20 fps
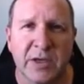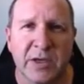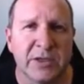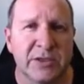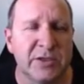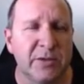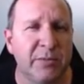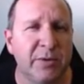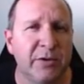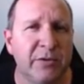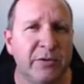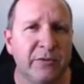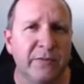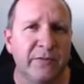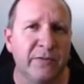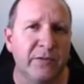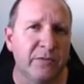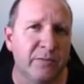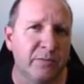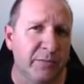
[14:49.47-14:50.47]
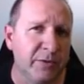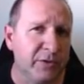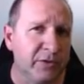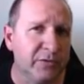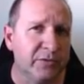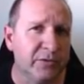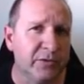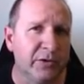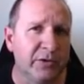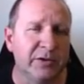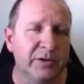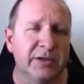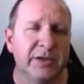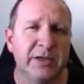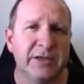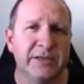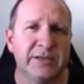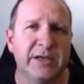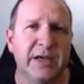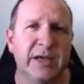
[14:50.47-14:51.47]
So Builderall
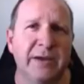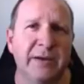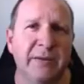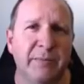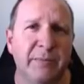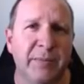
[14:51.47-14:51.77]
is a